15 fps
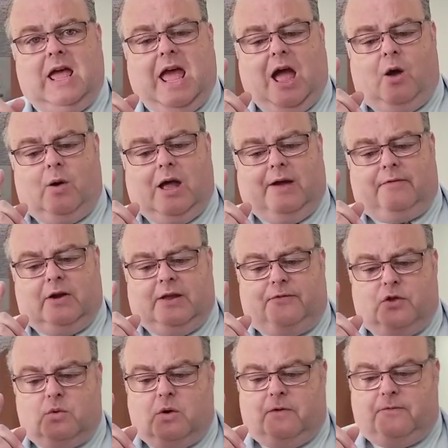however, if
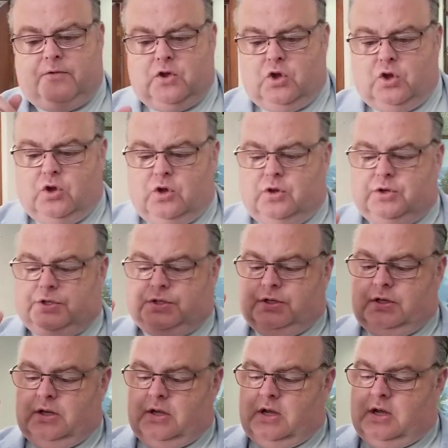you refuse
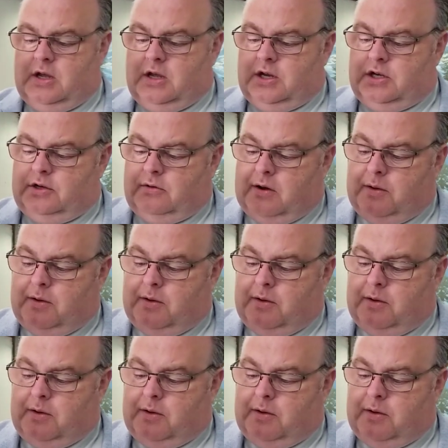to